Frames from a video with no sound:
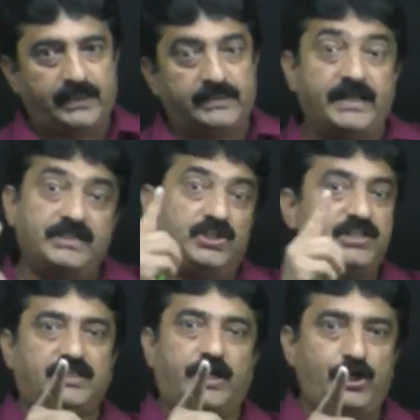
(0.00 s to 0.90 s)
That is
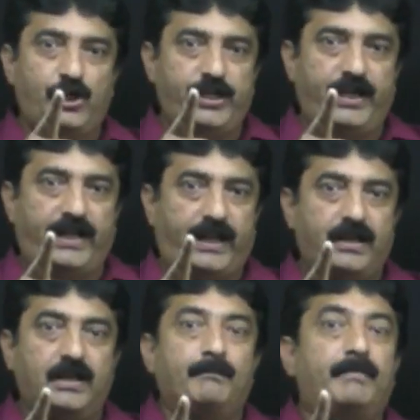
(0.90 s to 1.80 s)

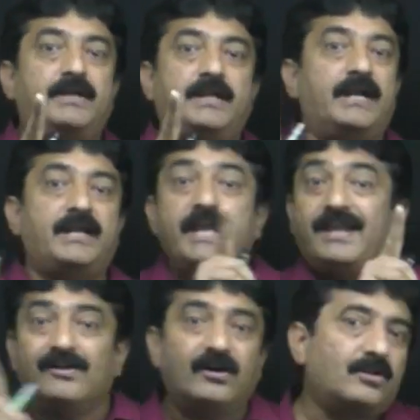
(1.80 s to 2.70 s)
discontinuity. But that I
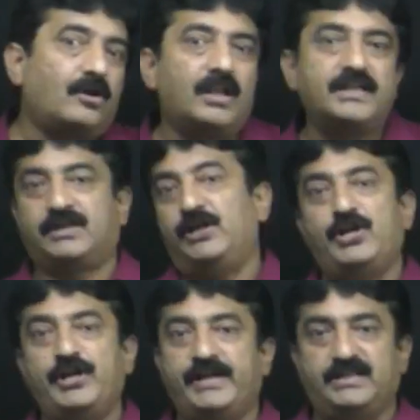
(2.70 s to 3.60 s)
cannot call as
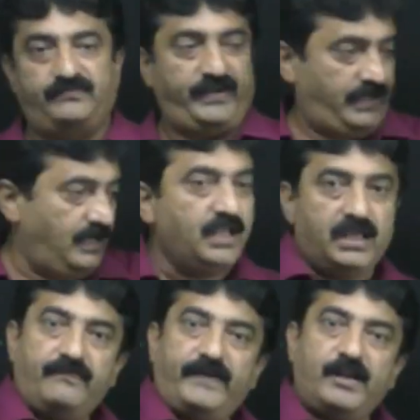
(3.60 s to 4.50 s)
continuous field.
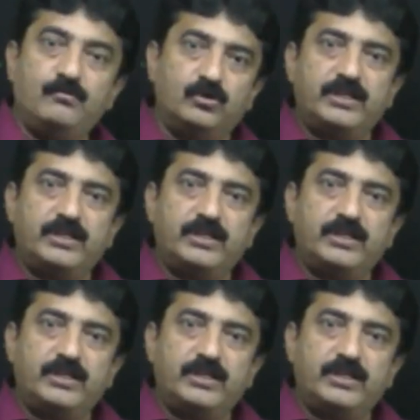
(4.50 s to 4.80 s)
If I remove